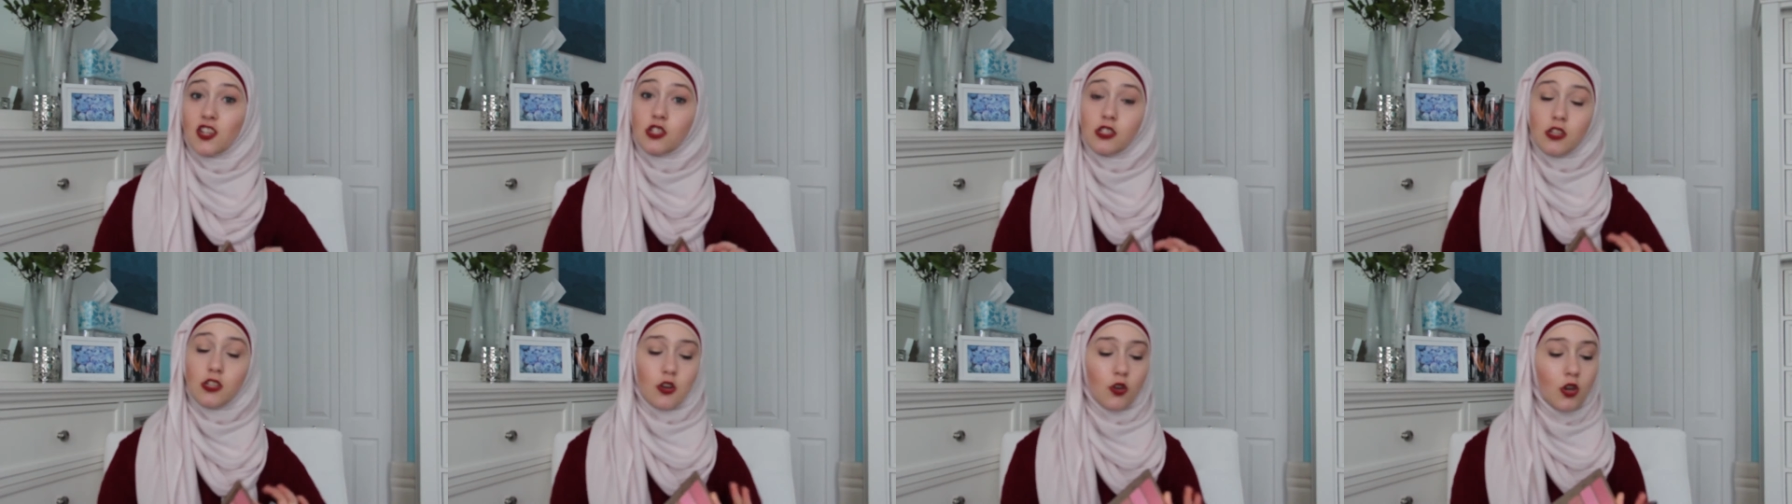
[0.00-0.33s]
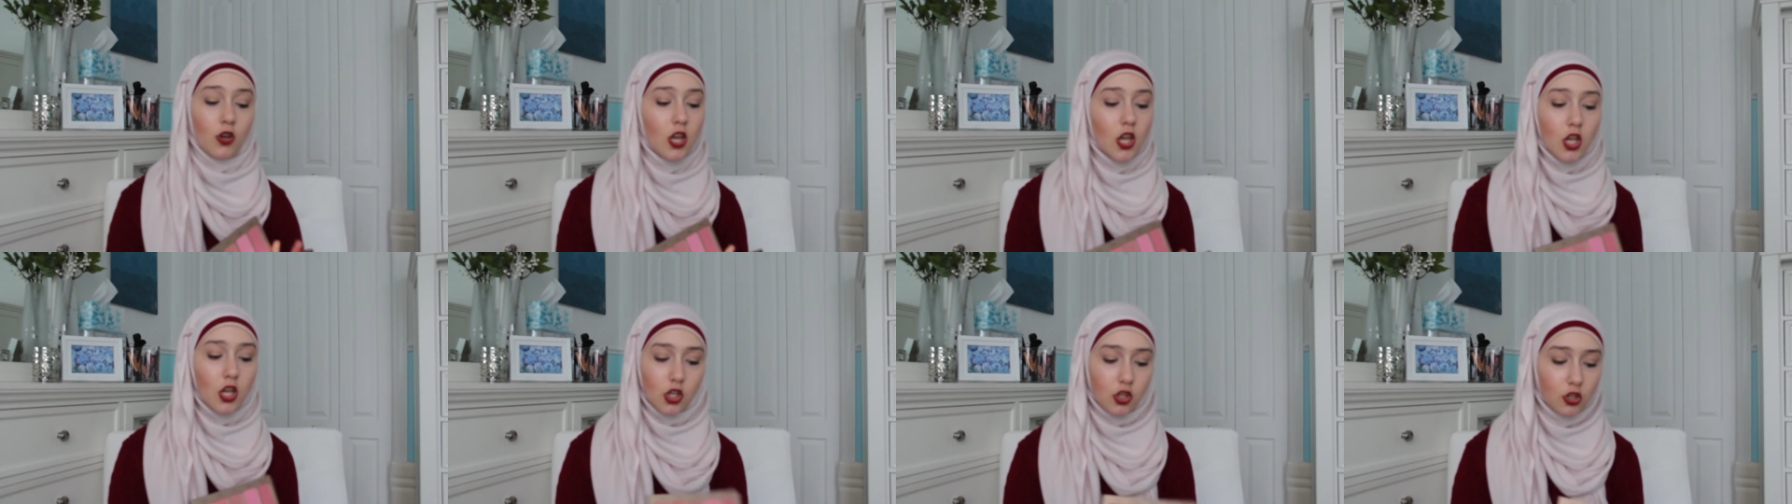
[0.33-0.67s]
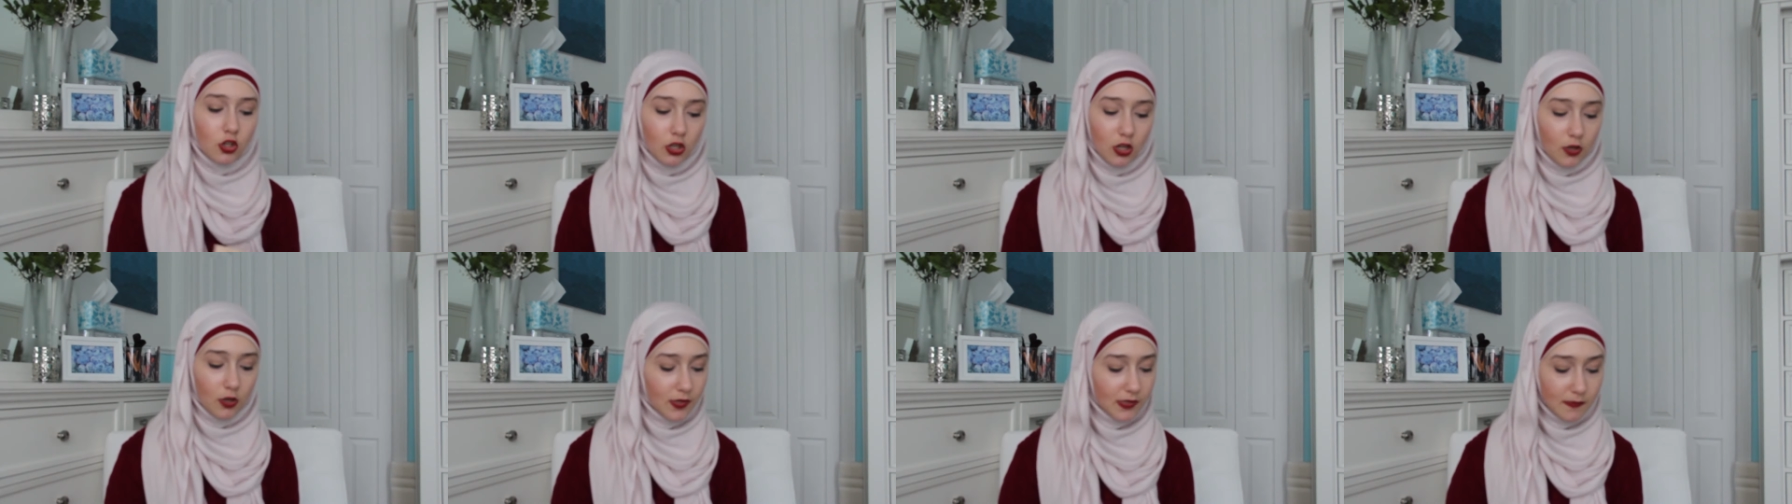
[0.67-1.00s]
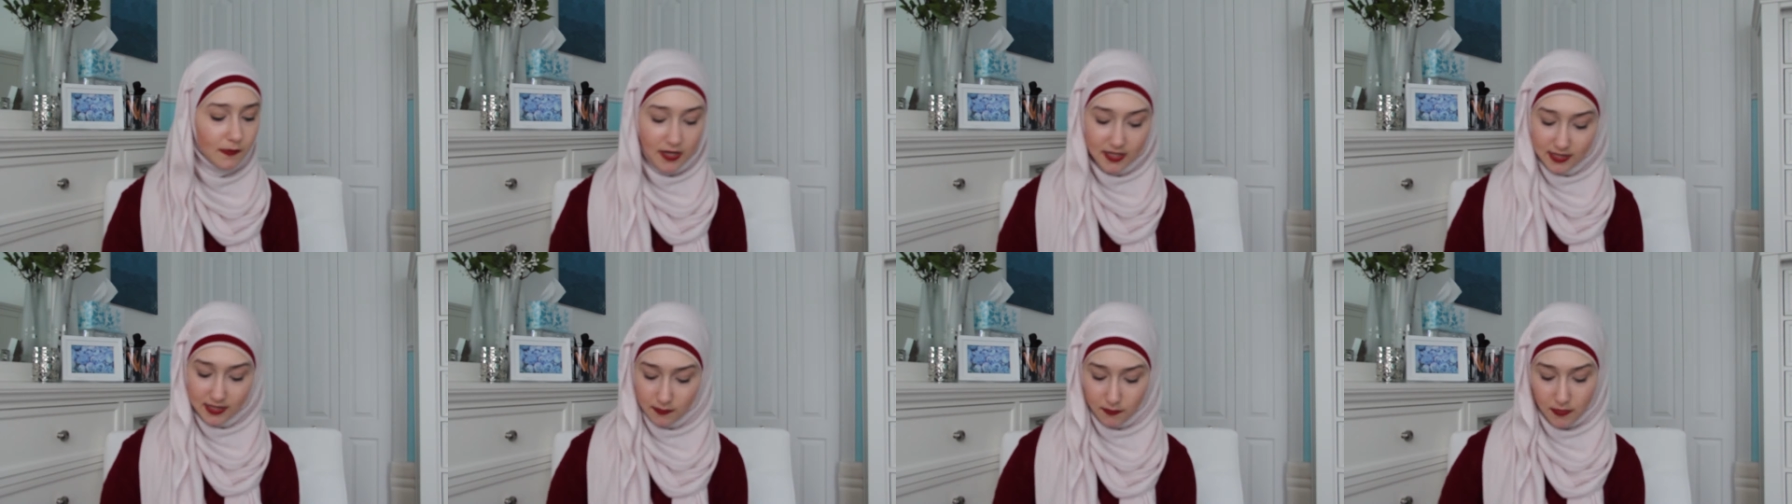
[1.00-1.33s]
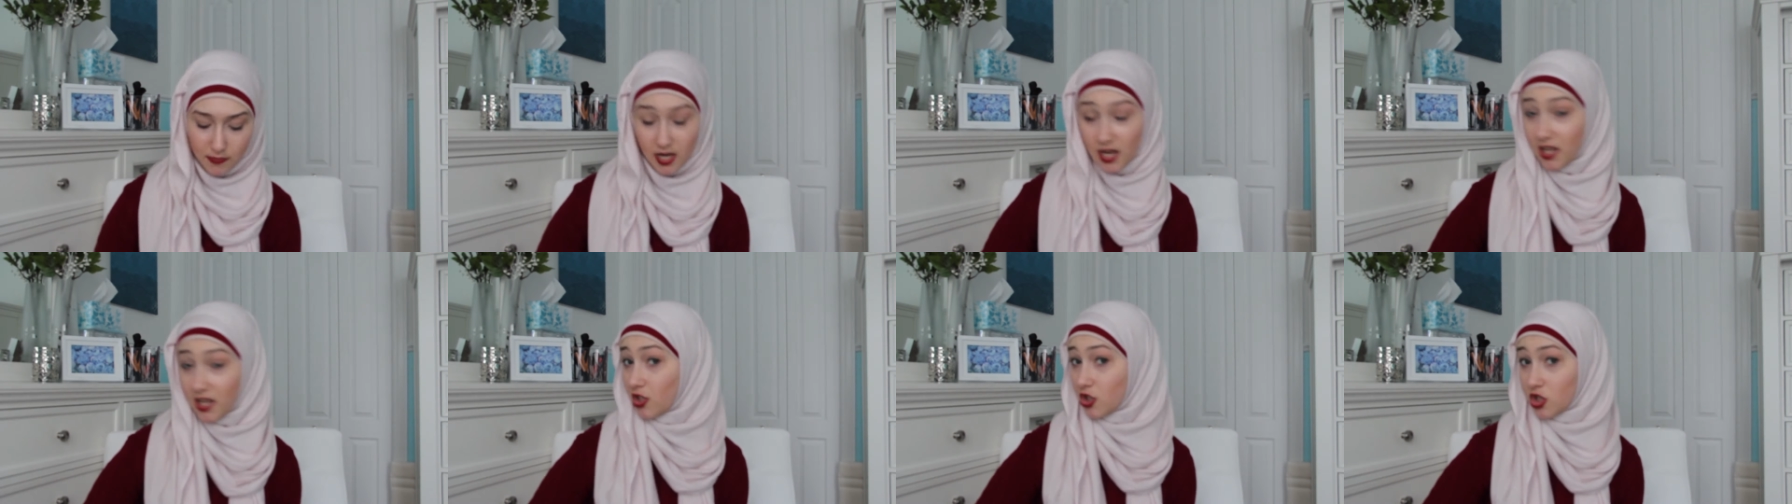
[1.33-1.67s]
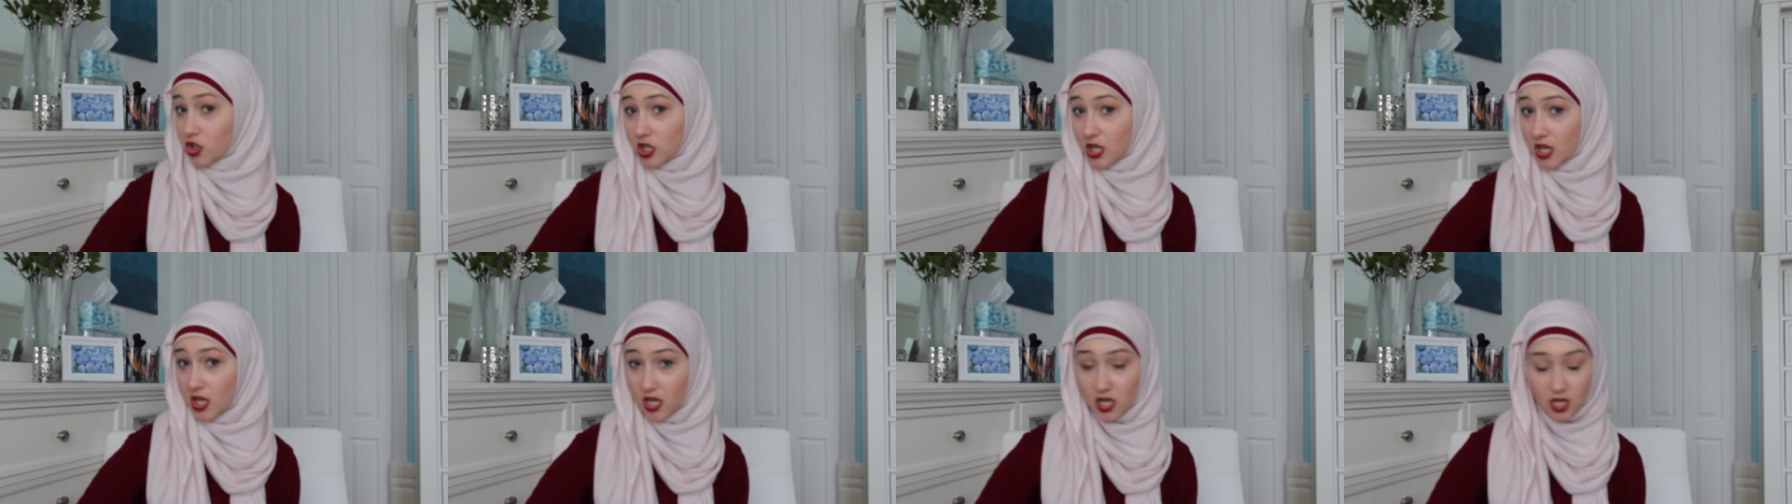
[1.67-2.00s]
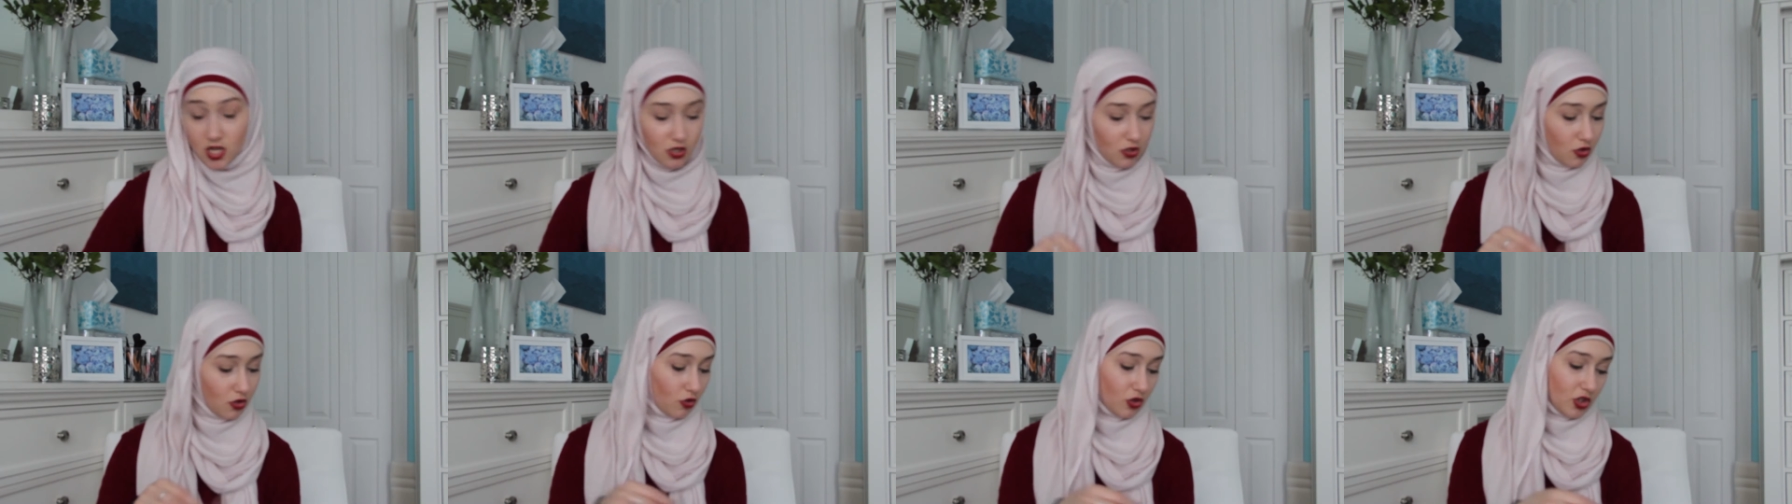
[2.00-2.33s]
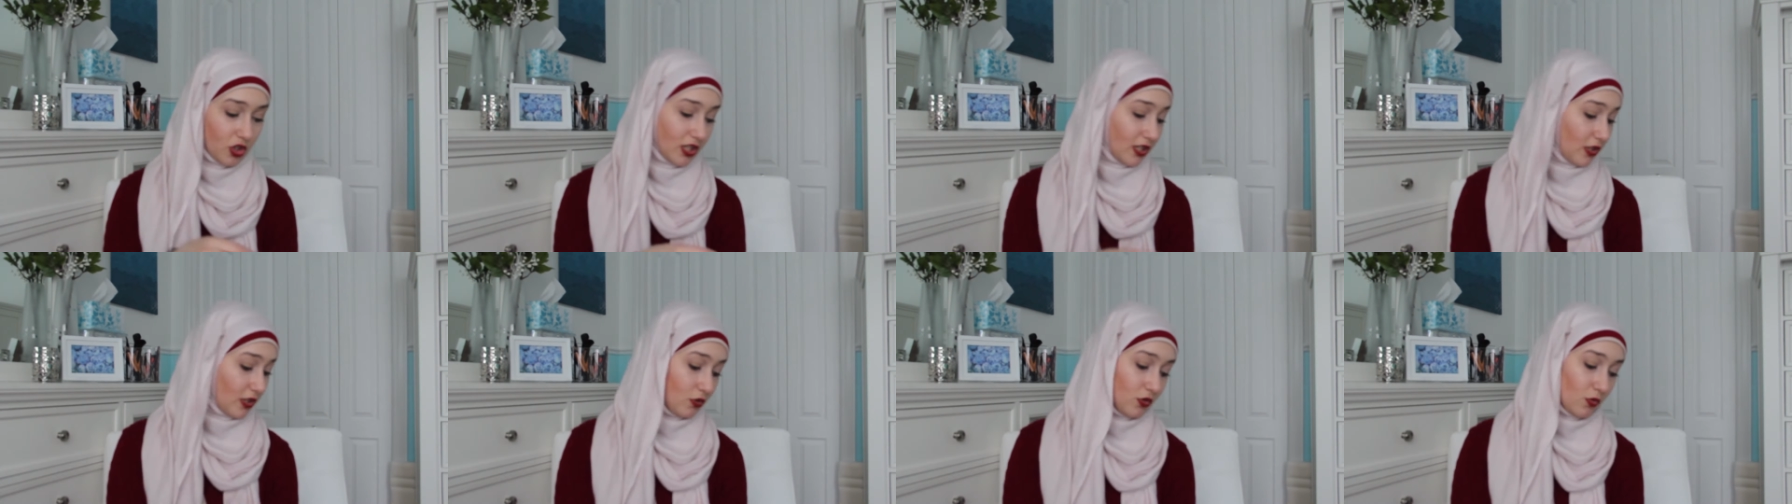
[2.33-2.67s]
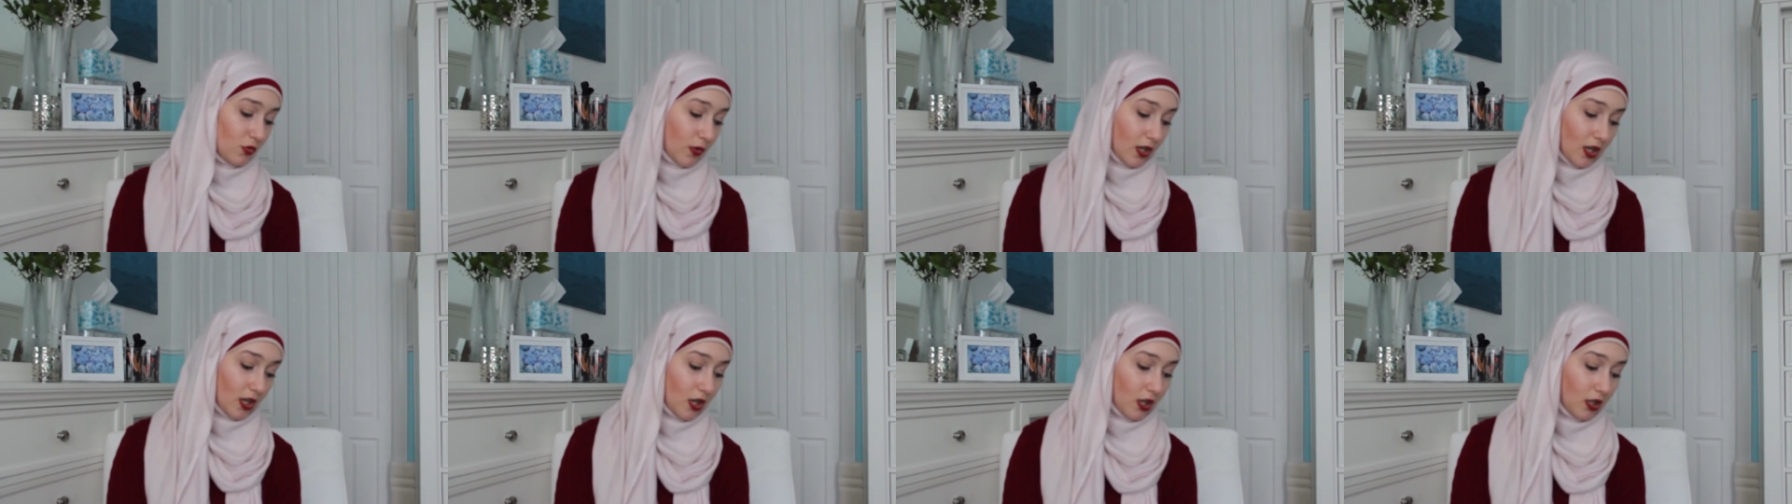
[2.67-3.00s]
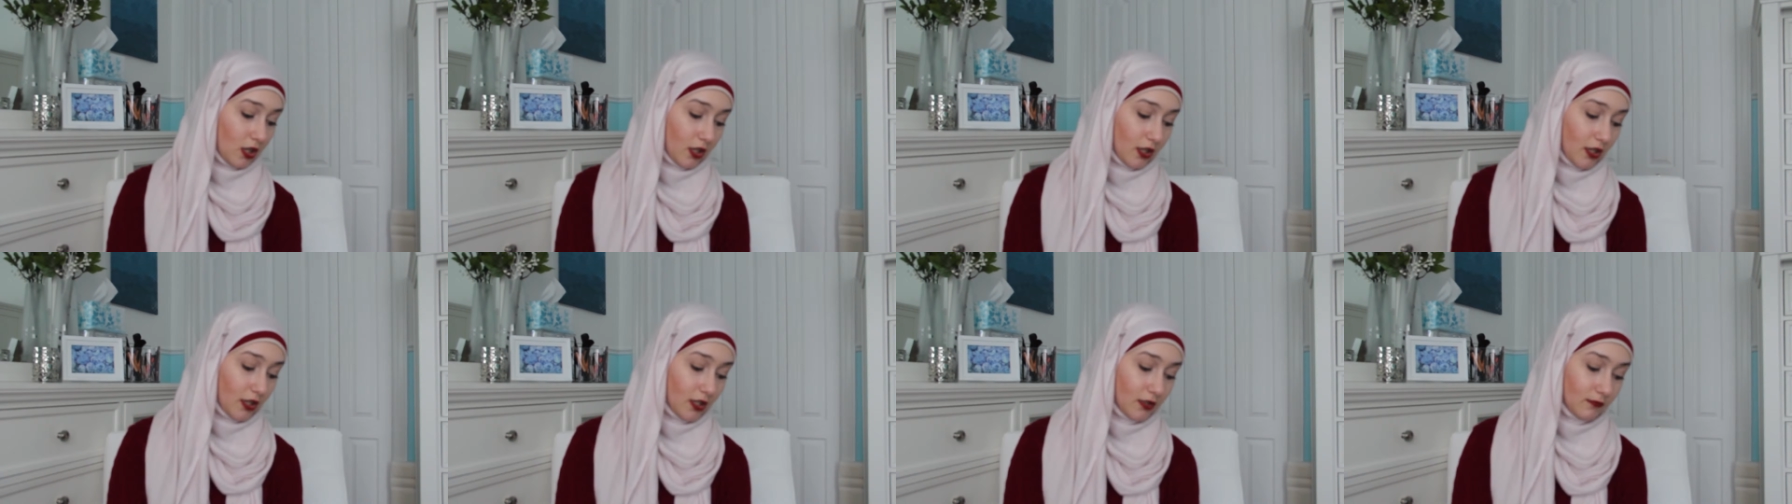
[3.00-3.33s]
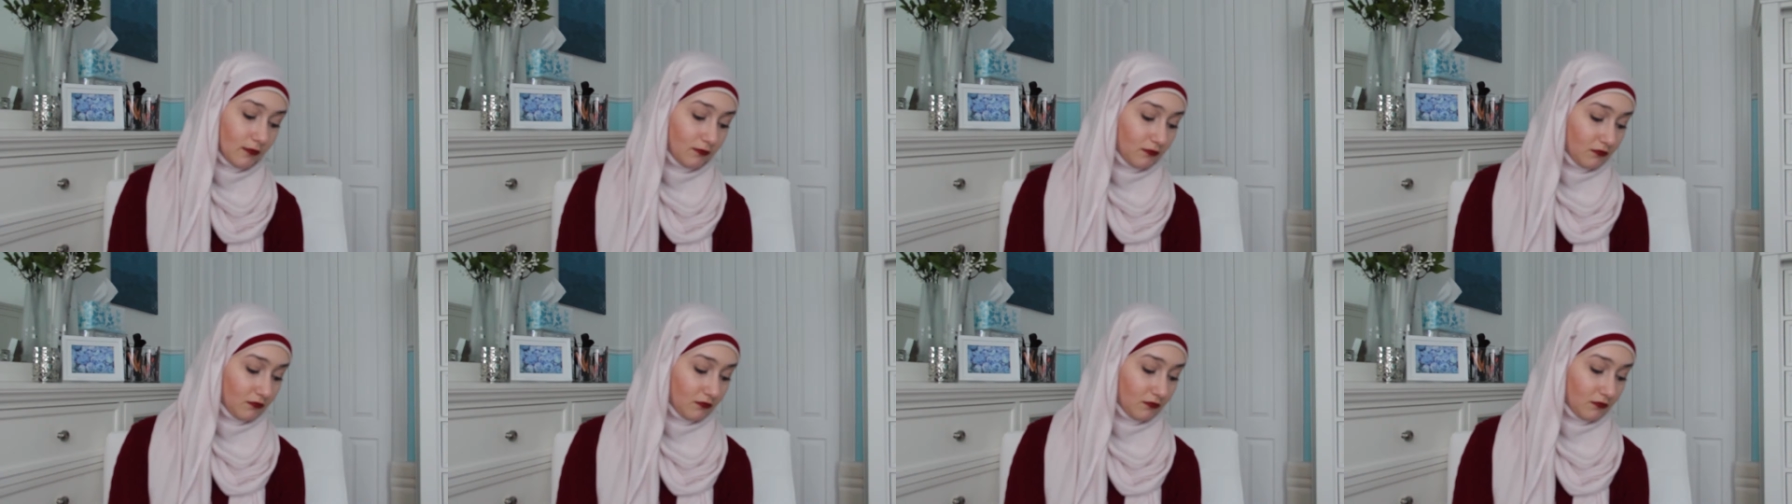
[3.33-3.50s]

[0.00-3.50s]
So you can always mix and match, or just use one color,